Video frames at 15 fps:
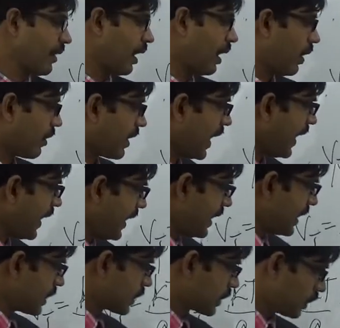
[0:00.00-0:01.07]
Okay,
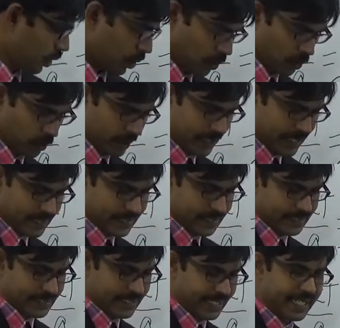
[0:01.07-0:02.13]
so this
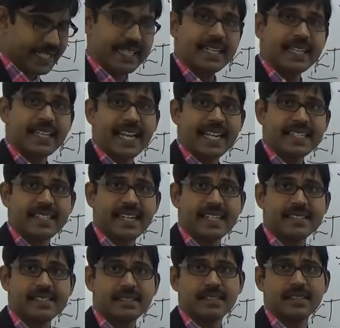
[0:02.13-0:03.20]
is the right
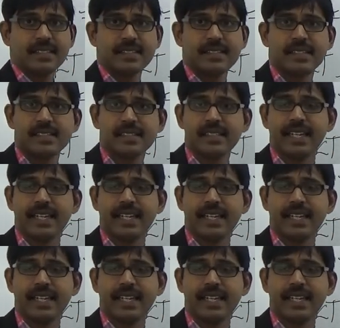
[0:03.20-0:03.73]
answer. This is